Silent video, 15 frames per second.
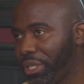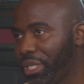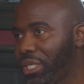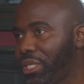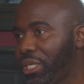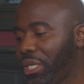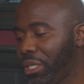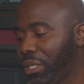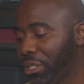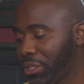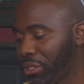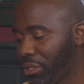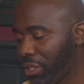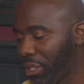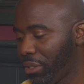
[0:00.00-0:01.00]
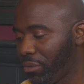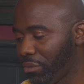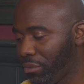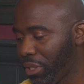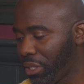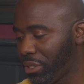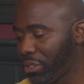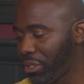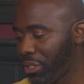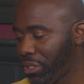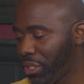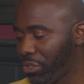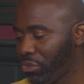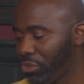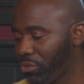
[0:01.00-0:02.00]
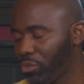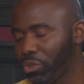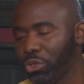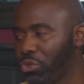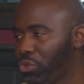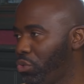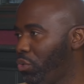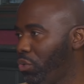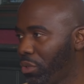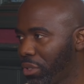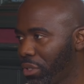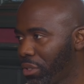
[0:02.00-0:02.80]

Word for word: but then, as you said, as in the change room, we all talk.